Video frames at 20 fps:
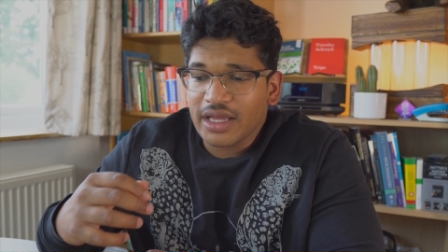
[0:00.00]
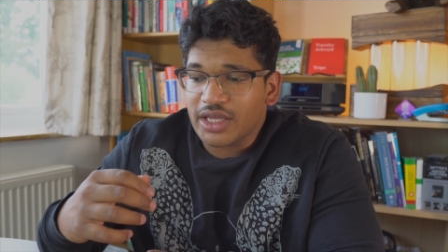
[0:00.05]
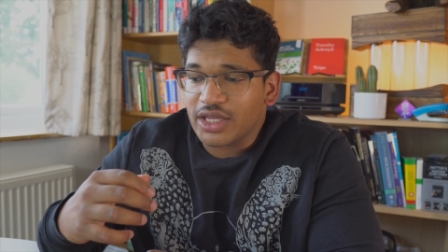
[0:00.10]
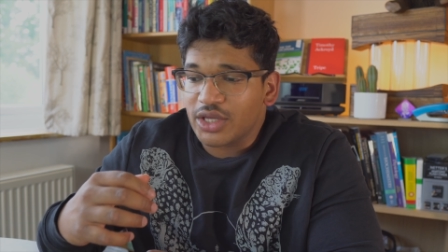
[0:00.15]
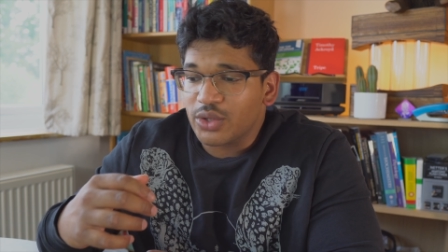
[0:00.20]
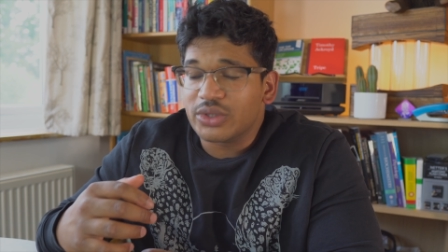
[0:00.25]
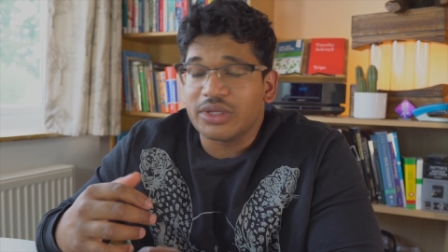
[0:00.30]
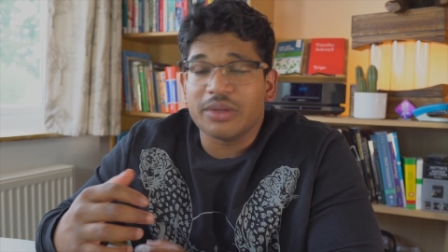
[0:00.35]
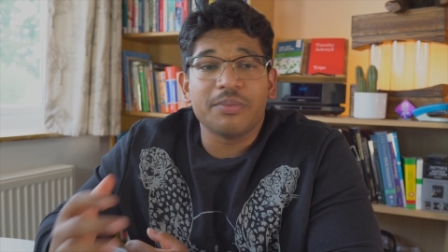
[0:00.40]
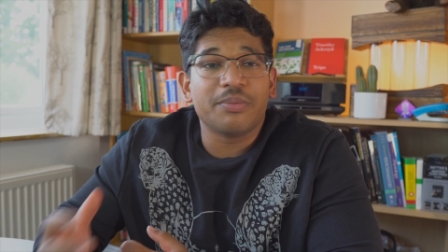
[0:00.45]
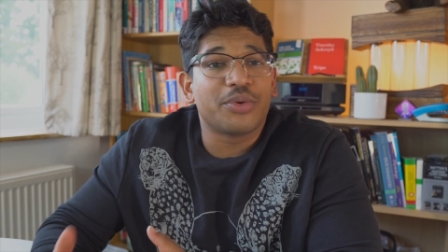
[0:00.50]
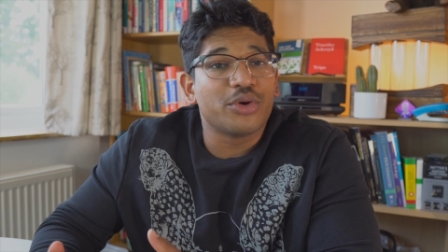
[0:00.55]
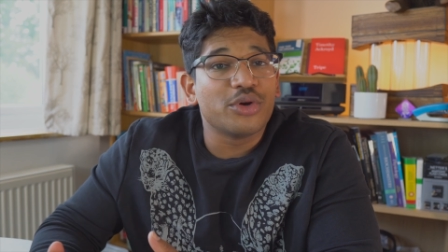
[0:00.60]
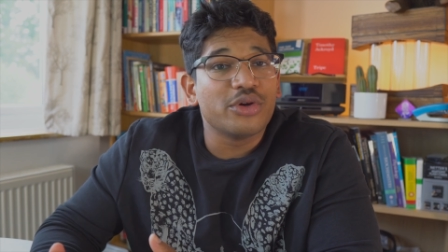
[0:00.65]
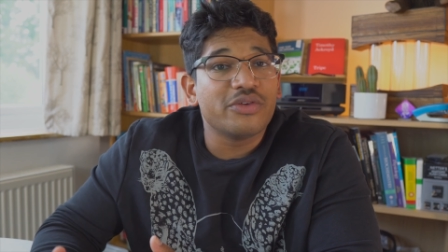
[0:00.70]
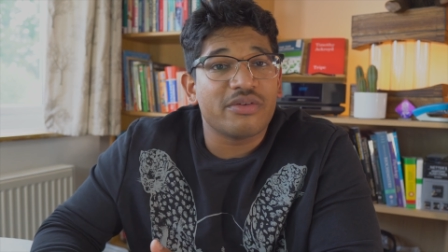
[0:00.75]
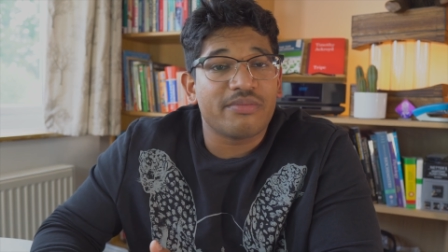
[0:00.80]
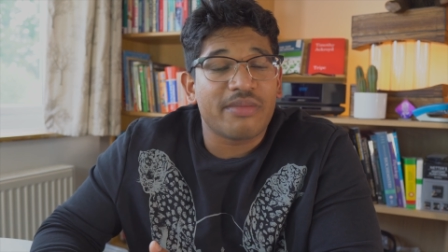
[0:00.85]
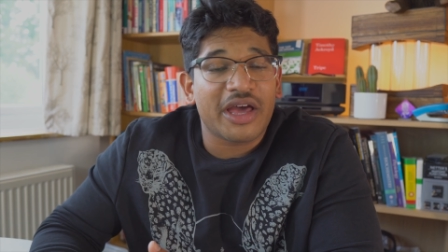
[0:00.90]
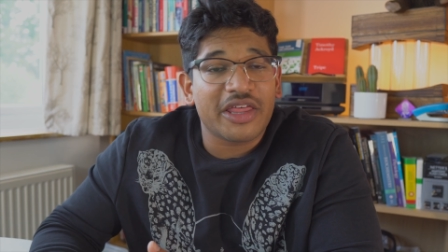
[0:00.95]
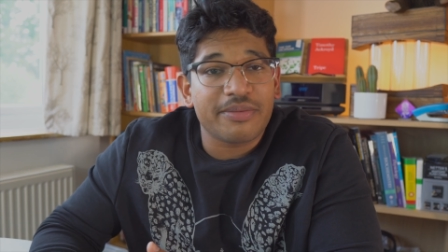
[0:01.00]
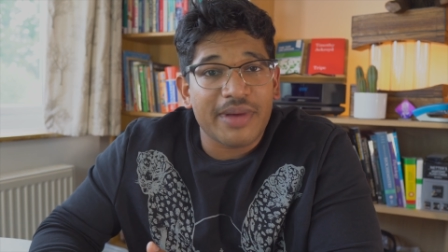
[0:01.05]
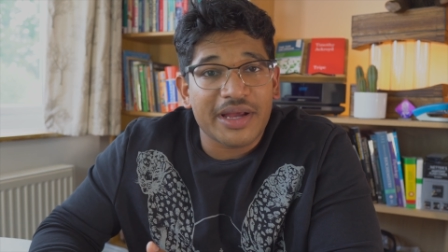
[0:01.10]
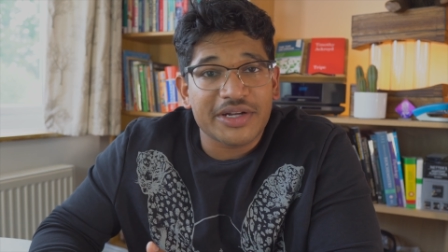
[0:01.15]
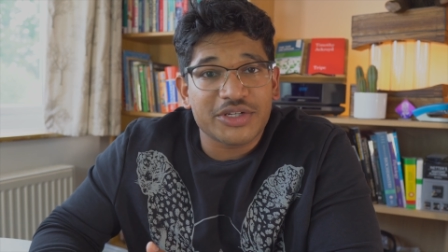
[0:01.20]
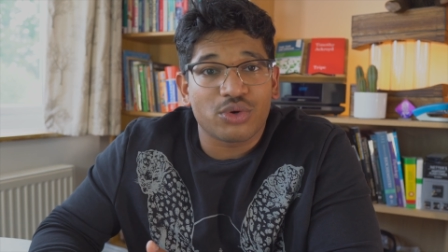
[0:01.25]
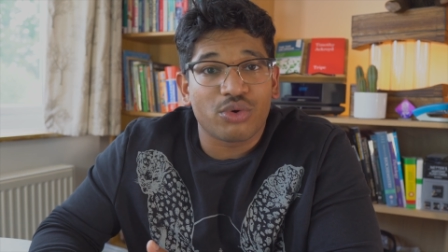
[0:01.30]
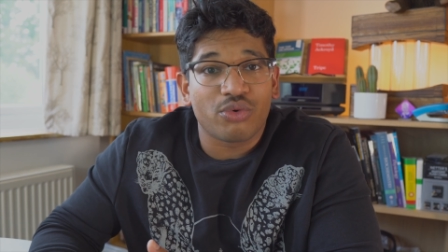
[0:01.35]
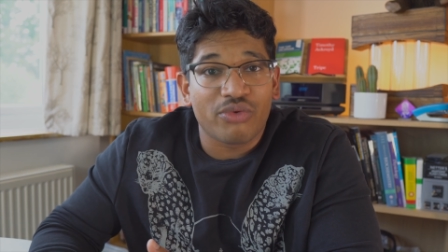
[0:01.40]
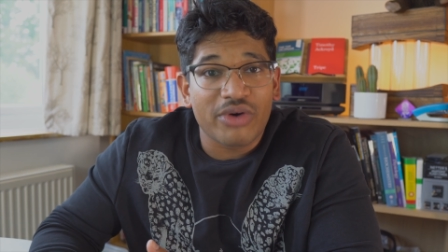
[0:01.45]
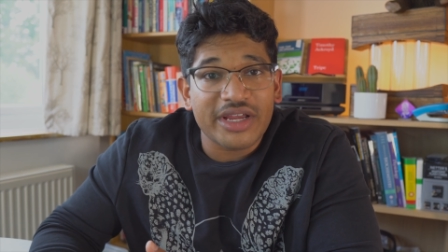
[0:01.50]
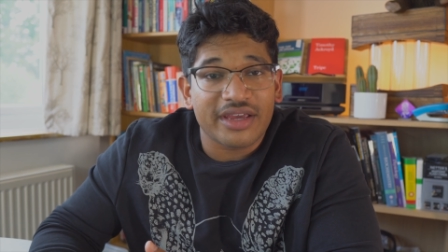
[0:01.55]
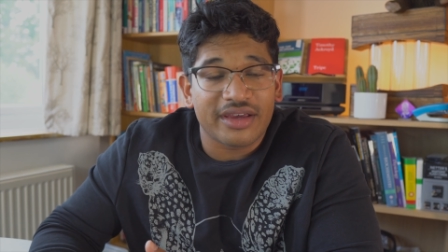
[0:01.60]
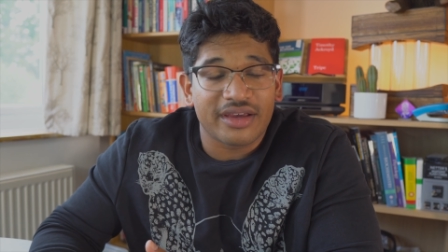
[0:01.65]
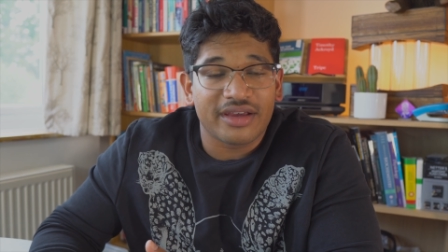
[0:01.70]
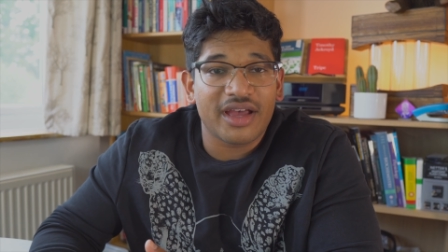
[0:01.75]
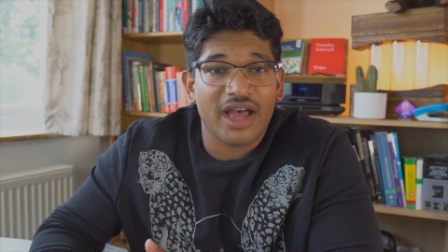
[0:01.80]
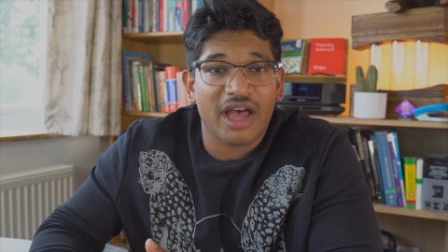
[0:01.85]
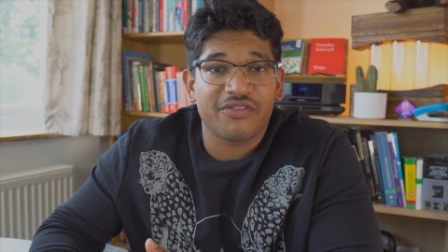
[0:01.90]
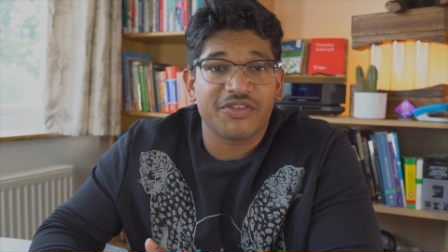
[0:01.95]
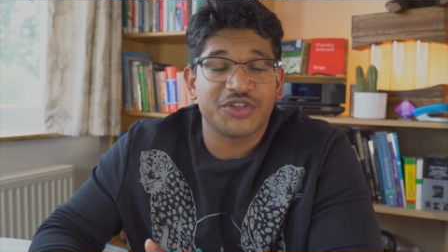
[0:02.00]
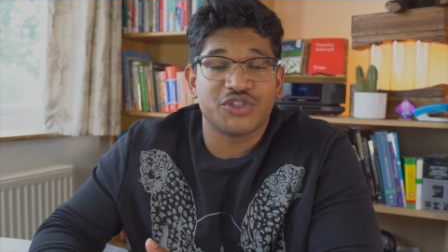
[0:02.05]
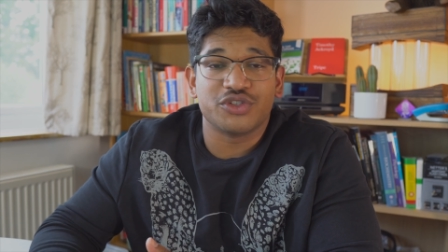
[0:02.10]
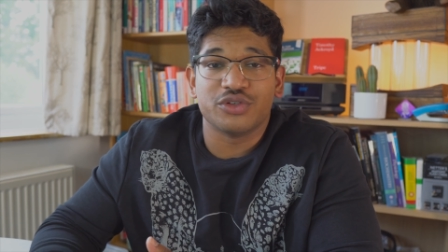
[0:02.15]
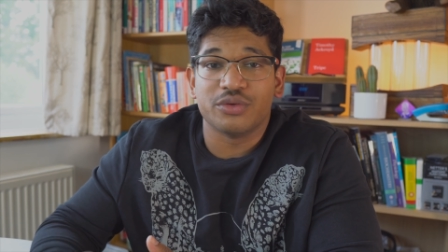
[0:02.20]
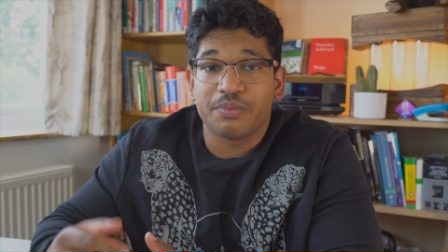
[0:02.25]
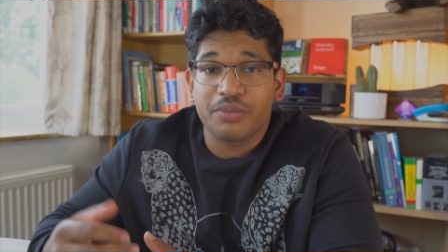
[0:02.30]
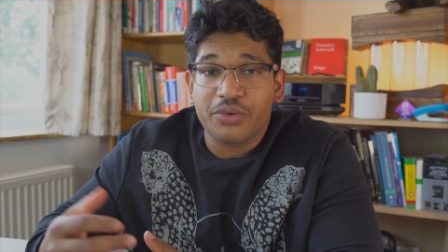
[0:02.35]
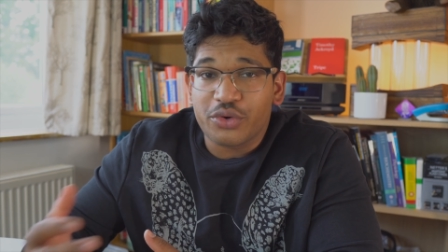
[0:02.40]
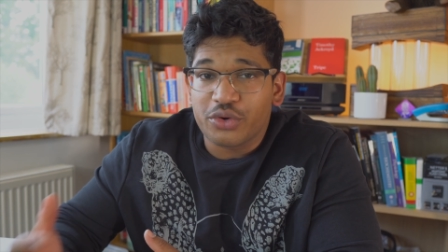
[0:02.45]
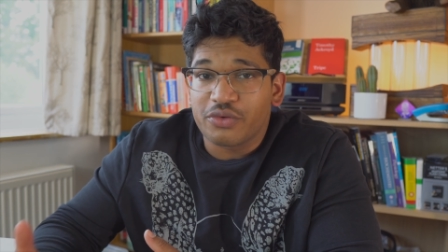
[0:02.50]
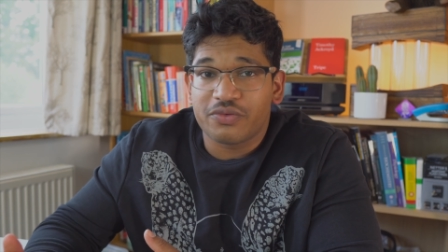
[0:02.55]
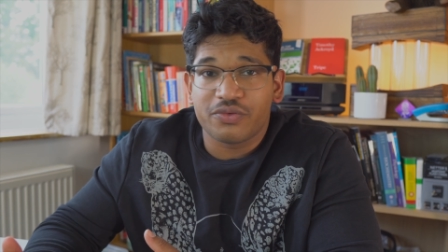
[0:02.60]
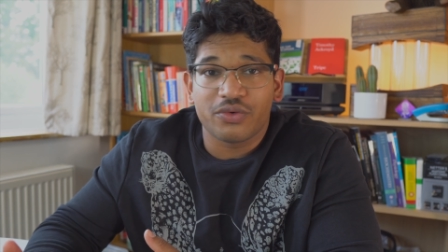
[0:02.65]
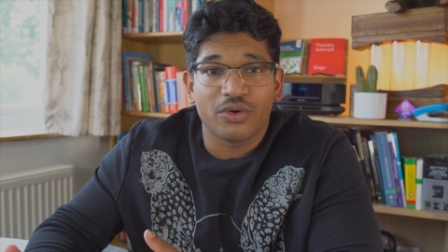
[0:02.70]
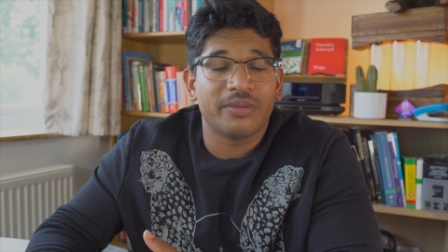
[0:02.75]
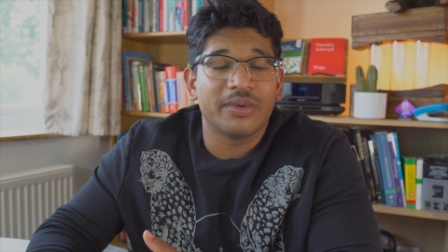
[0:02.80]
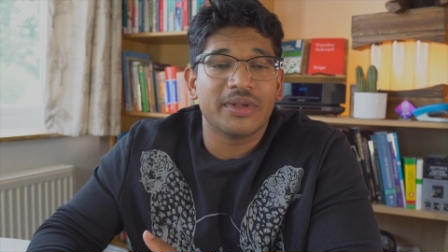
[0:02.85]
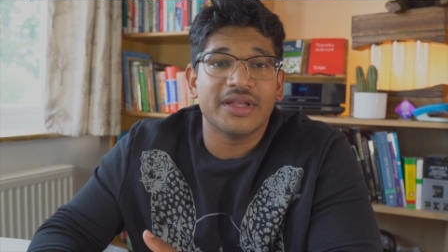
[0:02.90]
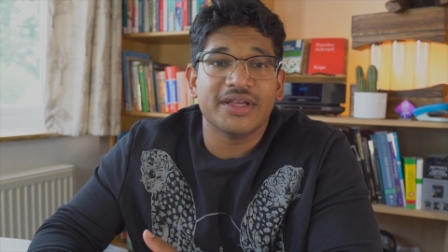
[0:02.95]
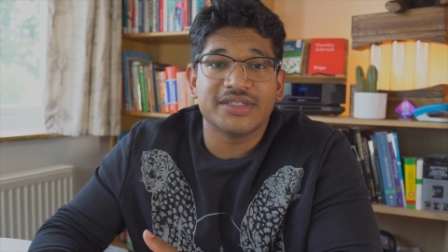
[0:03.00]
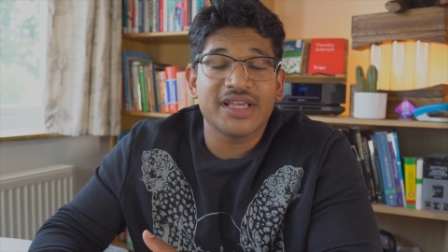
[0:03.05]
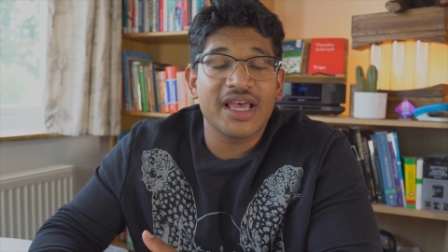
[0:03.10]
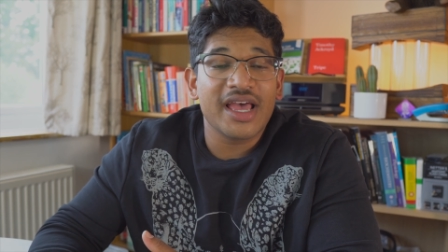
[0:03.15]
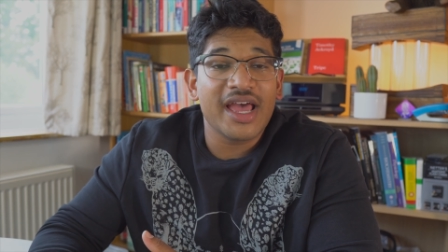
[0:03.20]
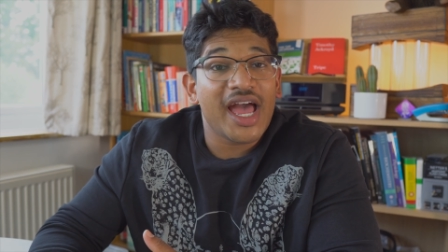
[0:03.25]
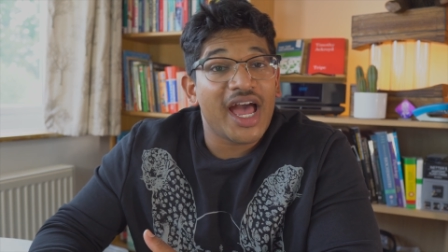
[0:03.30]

You will improve your mathematical rigor, having to prove formulas,